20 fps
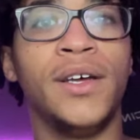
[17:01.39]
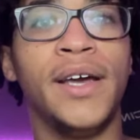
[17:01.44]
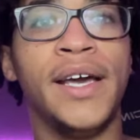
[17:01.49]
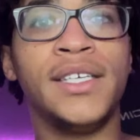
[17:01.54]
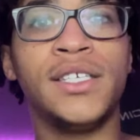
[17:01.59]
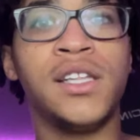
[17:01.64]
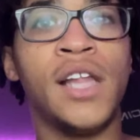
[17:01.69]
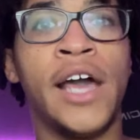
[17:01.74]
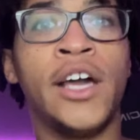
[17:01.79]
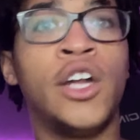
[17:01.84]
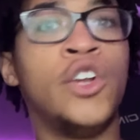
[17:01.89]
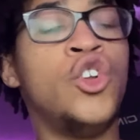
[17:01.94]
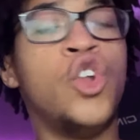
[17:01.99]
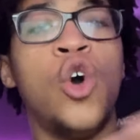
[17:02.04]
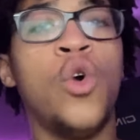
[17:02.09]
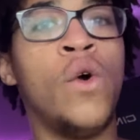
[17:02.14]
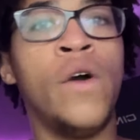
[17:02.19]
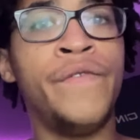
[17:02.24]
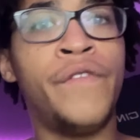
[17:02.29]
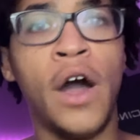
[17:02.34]
It's like
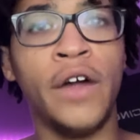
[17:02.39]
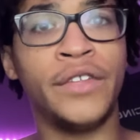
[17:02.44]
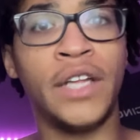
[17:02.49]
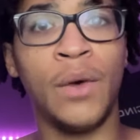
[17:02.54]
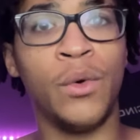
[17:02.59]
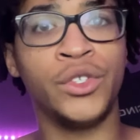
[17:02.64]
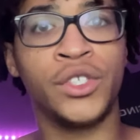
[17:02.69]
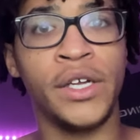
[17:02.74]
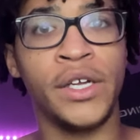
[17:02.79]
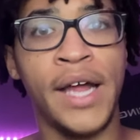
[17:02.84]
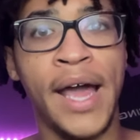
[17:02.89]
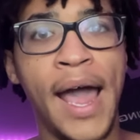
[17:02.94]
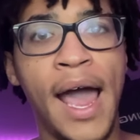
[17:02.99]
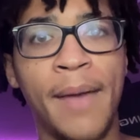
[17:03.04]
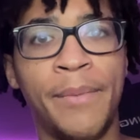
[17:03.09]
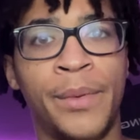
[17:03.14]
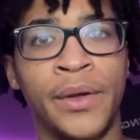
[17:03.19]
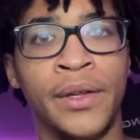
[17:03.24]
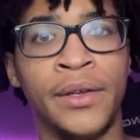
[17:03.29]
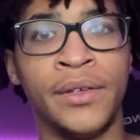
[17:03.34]
no one thought that was gonna
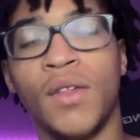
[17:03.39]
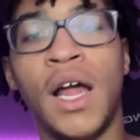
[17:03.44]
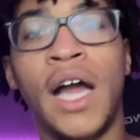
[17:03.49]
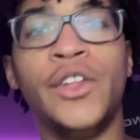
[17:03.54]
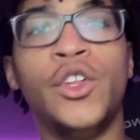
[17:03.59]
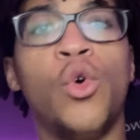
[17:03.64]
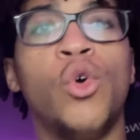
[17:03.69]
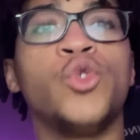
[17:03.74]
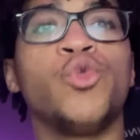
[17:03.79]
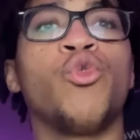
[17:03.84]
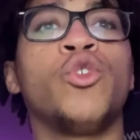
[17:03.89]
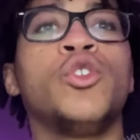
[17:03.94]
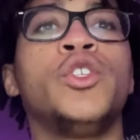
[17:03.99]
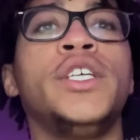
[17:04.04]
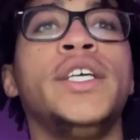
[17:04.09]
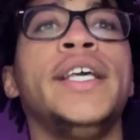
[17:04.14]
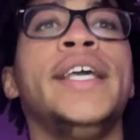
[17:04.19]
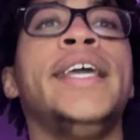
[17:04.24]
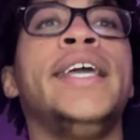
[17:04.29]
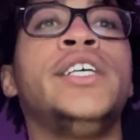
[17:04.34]
happen. I know it's
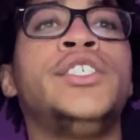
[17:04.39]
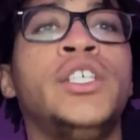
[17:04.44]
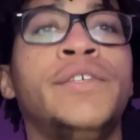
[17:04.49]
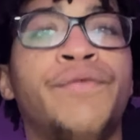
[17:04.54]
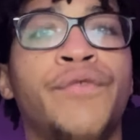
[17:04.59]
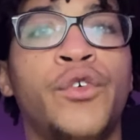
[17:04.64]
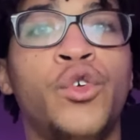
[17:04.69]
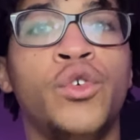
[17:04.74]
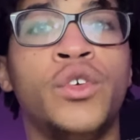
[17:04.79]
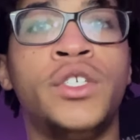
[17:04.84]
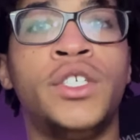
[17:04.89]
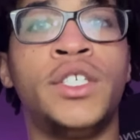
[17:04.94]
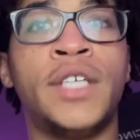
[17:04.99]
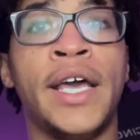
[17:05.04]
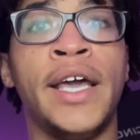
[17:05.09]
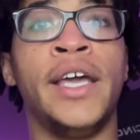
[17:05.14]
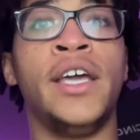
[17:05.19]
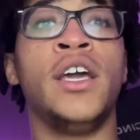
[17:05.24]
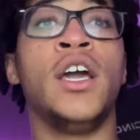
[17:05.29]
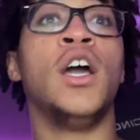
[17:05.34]
really easy for you to
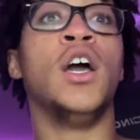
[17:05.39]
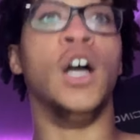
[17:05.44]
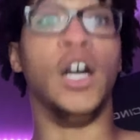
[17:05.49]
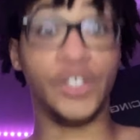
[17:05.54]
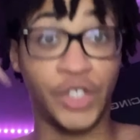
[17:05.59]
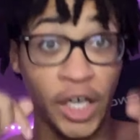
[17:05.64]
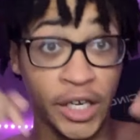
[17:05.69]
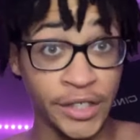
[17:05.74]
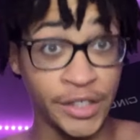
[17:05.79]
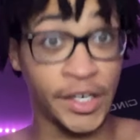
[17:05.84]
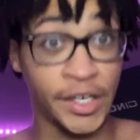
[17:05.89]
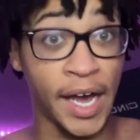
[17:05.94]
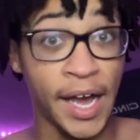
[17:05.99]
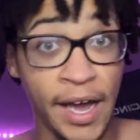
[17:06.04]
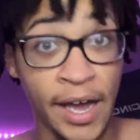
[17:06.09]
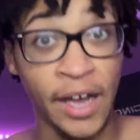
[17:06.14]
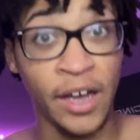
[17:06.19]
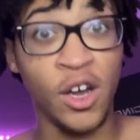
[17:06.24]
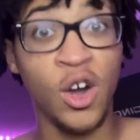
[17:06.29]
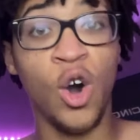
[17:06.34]
say
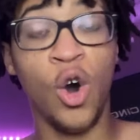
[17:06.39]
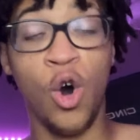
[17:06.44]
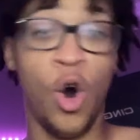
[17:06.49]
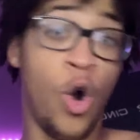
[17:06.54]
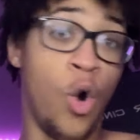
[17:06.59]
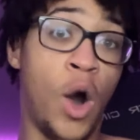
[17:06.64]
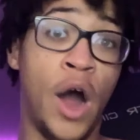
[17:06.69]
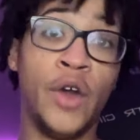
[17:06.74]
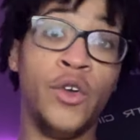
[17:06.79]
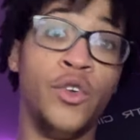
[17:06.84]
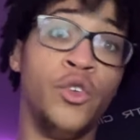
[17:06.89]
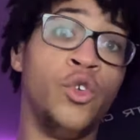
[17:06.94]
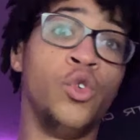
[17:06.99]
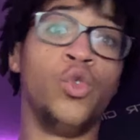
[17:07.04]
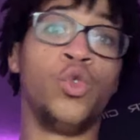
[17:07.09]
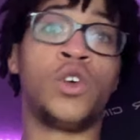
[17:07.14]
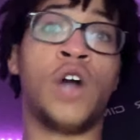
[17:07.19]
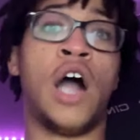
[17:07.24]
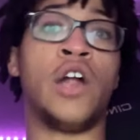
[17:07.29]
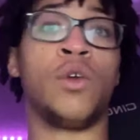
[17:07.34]
today, oh, I
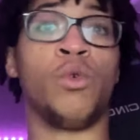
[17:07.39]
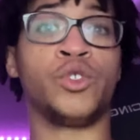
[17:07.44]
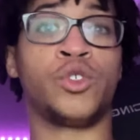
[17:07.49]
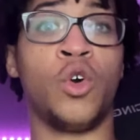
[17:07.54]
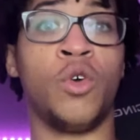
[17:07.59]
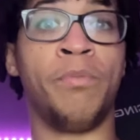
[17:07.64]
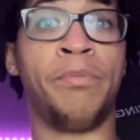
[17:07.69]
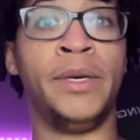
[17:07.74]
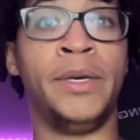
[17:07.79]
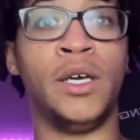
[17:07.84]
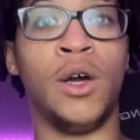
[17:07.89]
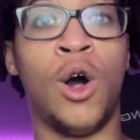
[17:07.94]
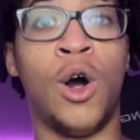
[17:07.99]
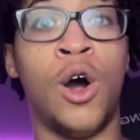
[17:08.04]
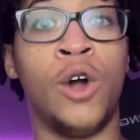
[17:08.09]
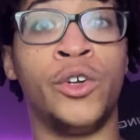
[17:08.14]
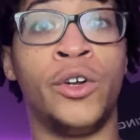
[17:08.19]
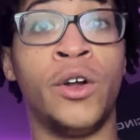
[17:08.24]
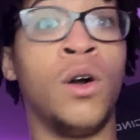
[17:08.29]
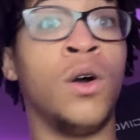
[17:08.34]
knew Conor was gonna beat
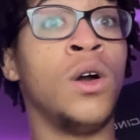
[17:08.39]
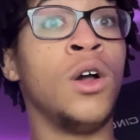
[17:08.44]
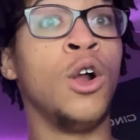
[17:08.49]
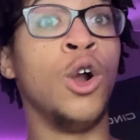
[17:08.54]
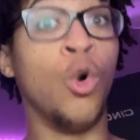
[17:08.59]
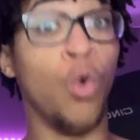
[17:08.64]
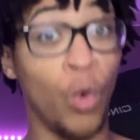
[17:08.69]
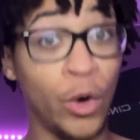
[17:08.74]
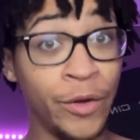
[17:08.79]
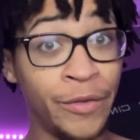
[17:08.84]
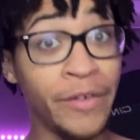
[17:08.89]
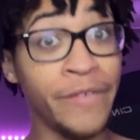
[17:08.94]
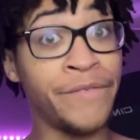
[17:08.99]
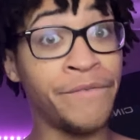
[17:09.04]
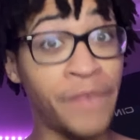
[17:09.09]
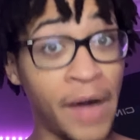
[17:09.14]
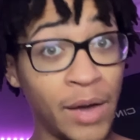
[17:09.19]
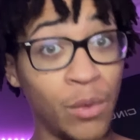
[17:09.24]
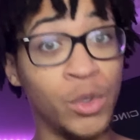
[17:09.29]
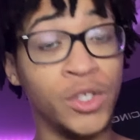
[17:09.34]
Aldo. When the
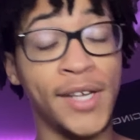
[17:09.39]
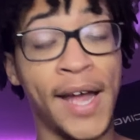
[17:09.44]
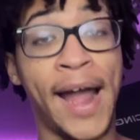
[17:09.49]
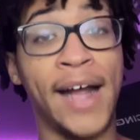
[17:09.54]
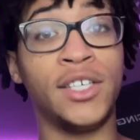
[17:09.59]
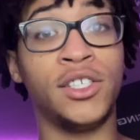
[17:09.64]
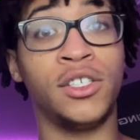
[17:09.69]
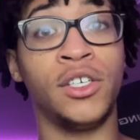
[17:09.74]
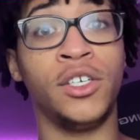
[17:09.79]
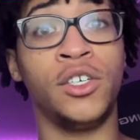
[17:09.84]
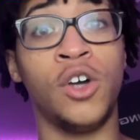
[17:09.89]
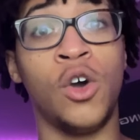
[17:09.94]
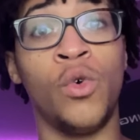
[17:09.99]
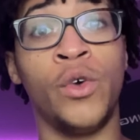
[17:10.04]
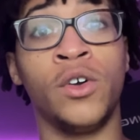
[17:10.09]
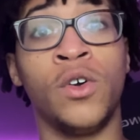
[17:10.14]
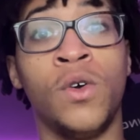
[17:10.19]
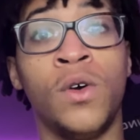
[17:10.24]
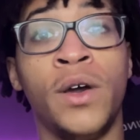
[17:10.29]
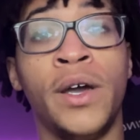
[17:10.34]
fight was actually
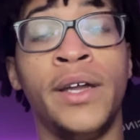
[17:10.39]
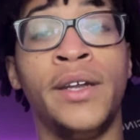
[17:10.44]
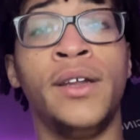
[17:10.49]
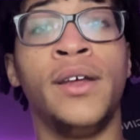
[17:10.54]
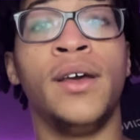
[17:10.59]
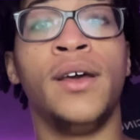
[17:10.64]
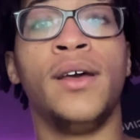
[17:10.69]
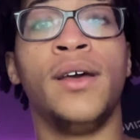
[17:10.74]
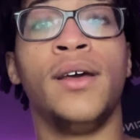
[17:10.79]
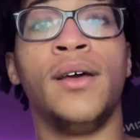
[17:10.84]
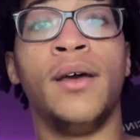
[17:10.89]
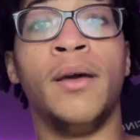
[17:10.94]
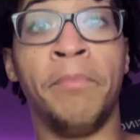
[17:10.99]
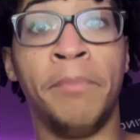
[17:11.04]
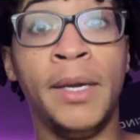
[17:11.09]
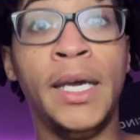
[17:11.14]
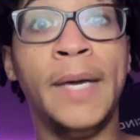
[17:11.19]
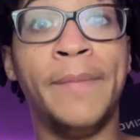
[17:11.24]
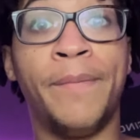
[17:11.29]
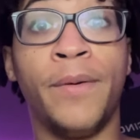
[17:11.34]
going on,
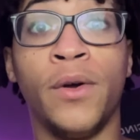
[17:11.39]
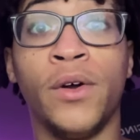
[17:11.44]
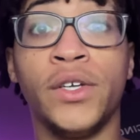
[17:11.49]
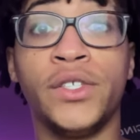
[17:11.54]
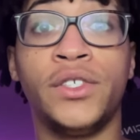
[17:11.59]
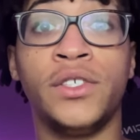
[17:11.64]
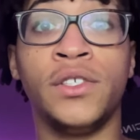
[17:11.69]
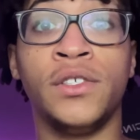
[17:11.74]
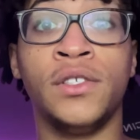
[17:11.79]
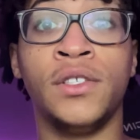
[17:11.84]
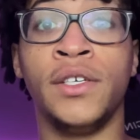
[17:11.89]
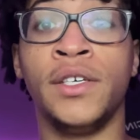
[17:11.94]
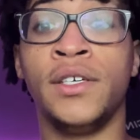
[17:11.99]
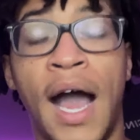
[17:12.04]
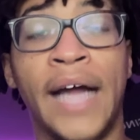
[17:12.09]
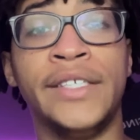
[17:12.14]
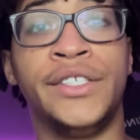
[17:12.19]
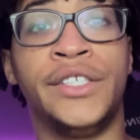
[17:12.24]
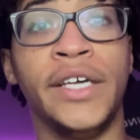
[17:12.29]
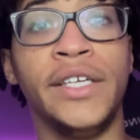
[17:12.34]
me personally,
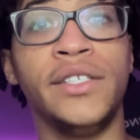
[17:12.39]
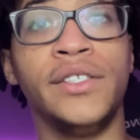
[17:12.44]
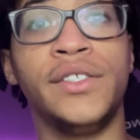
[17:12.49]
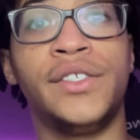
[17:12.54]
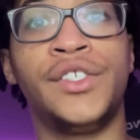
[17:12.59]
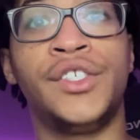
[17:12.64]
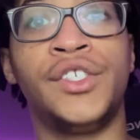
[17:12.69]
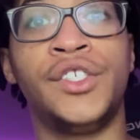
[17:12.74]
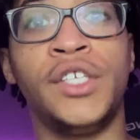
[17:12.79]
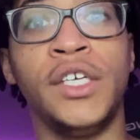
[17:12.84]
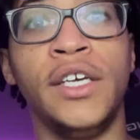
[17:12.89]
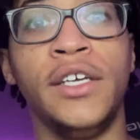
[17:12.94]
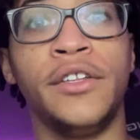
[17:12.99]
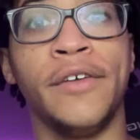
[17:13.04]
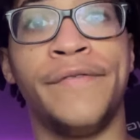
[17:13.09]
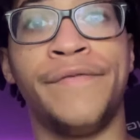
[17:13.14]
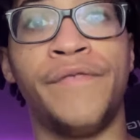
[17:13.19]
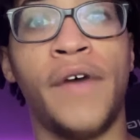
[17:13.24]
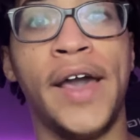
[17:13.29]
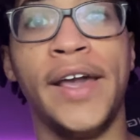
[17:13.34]
I didn't see
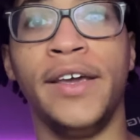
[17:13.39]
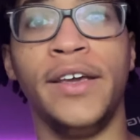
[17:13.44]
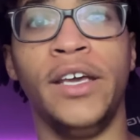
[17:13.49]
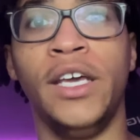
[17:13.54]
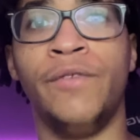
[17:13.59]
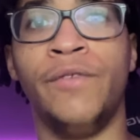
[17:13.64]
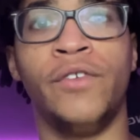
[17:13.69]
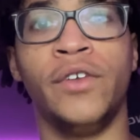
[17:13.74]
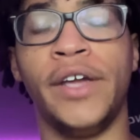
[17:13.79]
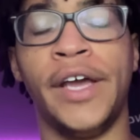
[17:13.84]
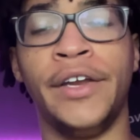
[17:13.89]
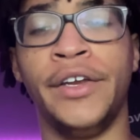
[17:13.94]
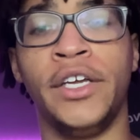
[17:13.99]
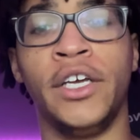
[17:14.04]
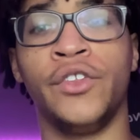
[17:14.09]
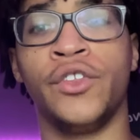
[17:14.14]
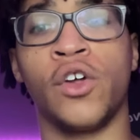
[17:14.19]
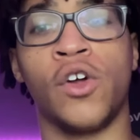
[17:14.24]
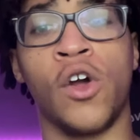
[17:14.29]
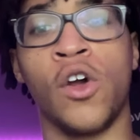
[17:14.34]
the fight even ending
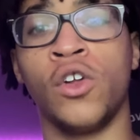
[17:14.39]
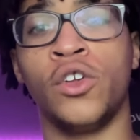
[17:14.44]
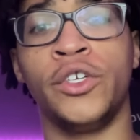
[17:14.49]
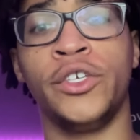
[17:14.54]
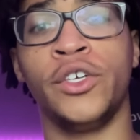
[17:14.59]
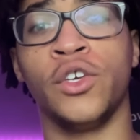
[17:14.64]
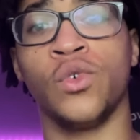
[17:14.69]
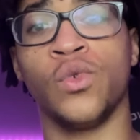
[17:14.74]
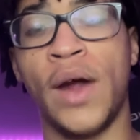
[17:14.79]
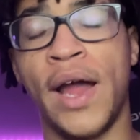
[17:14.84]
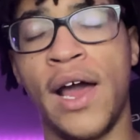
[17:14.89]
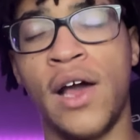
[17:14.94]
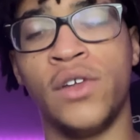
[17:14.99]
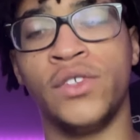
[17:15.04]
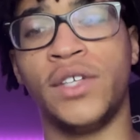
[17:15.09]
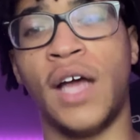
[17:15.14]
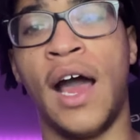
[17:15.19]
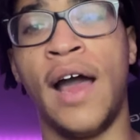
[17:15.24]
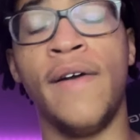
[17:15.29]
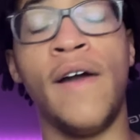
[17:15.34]
in the earlier
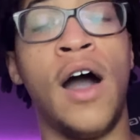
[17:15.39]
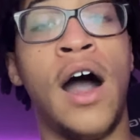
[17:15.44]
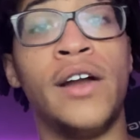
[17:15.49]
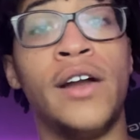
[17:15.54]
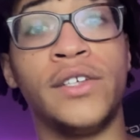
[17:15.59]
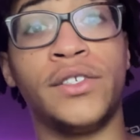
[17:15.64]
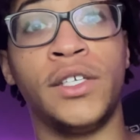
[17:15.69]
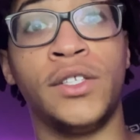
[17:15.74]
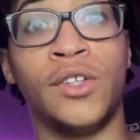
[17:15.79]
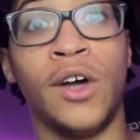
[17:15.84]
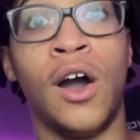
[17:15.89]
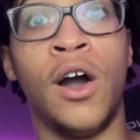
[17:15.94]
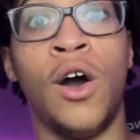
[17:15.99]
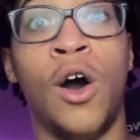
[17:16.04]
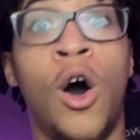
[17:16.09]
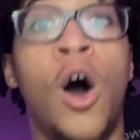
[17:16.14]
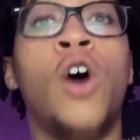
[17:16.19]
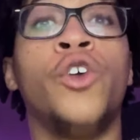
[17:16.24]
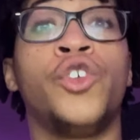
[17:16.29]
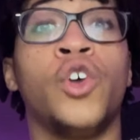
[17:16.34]
rounds. I honestly
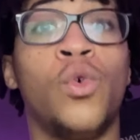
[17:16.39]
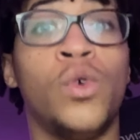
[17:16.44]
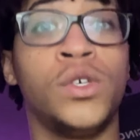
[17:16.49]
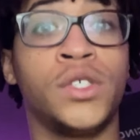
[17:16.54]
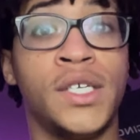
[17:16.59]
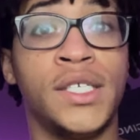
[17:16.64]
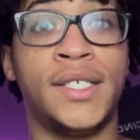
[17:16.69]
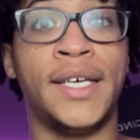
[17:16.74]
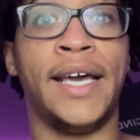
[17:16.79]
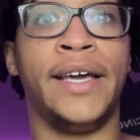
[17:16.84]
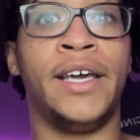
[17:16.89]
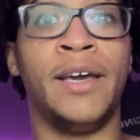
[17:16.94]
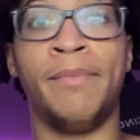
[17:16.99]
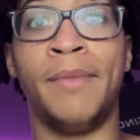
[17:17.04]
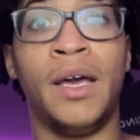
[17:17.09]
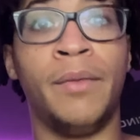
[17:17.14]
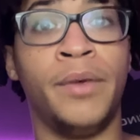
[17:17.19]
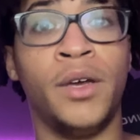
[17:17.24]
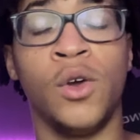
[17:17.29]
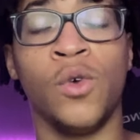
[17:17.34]
thought Aldo was gonna take it
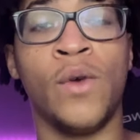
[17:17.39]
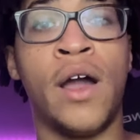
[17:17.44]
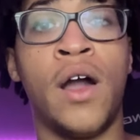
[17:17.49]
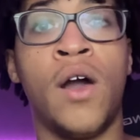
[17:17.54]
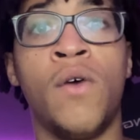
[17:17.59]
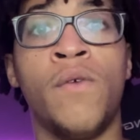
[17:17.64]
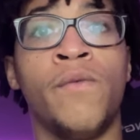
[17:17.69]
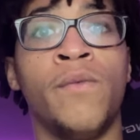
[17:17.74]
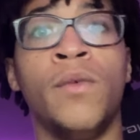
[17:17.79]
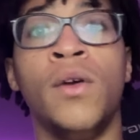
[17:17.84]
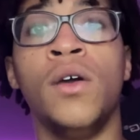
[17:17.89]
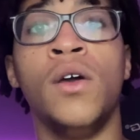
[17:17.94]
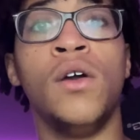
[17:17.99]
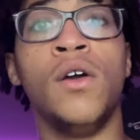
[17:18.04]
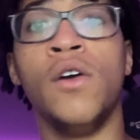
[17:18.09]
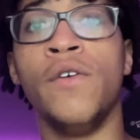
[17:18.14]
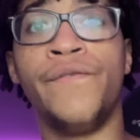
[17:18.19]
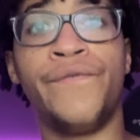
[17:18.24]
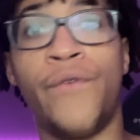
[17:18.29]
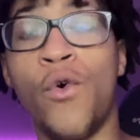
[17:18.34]
maybe
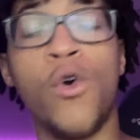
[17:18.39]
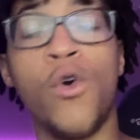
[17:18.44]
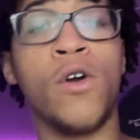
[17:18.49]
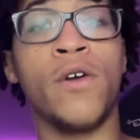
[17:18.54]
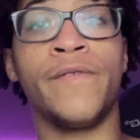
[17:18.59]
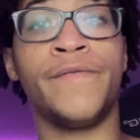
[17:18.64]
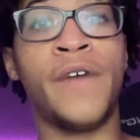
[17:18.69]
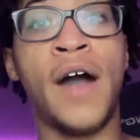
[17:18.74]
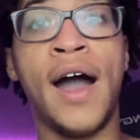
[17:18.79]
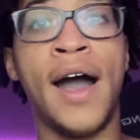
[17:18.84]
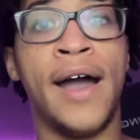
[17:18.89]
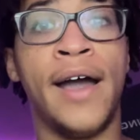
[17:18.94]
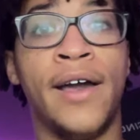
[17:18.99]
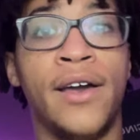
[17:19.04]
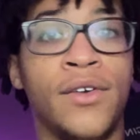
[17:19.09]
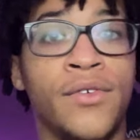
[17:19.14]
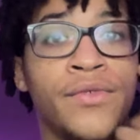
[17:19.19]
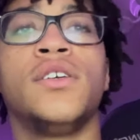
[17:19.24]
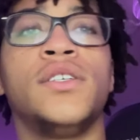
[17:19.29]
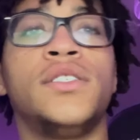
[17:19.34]
around four or
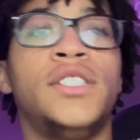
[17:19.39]
five.